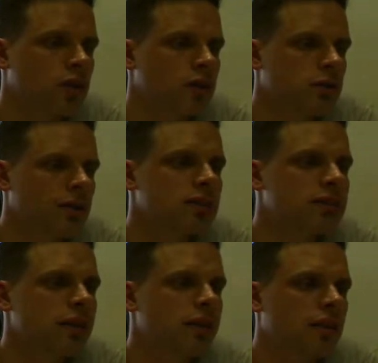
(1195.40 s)
So we can
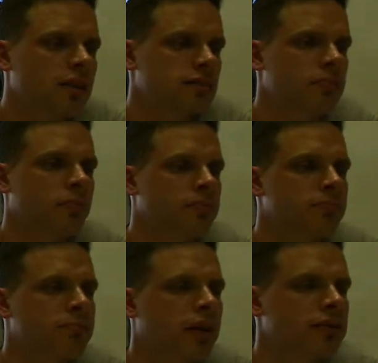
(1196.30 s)
see that there's
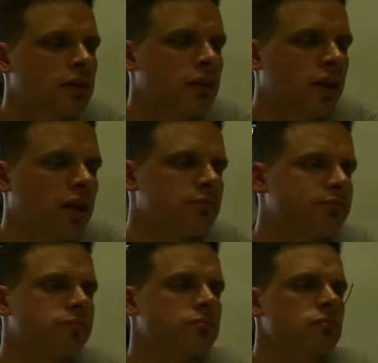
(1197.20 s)
parallel there.
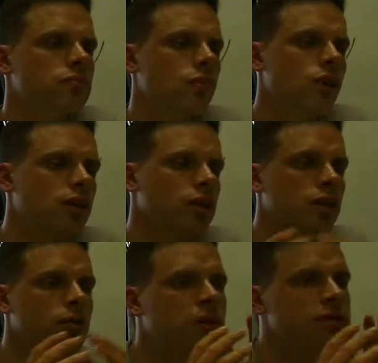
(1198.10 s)

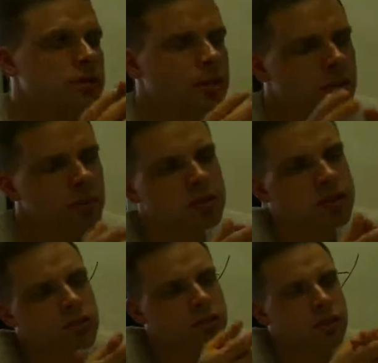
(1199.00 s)
But some of the
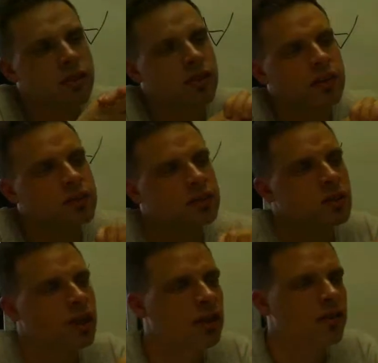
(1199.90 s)
most interesting things
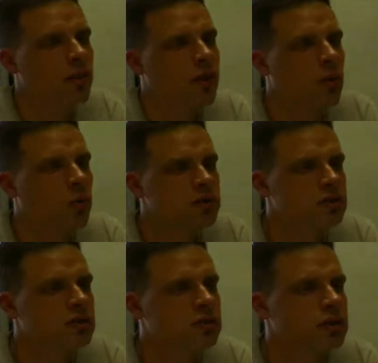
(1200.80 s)
is kind of
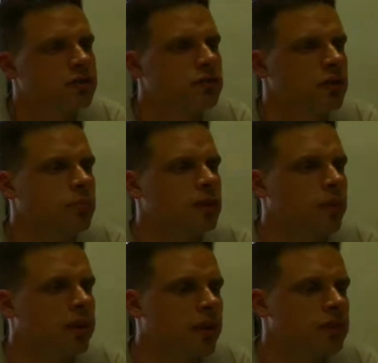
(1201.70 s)
what's different
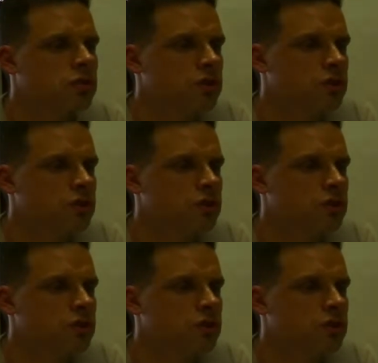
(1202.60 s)
between these two